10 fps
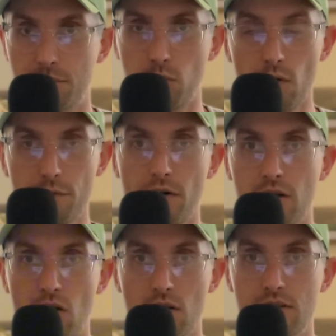waterfront
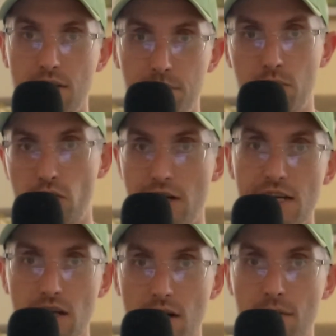concept,
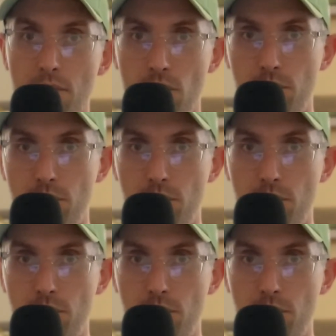marina,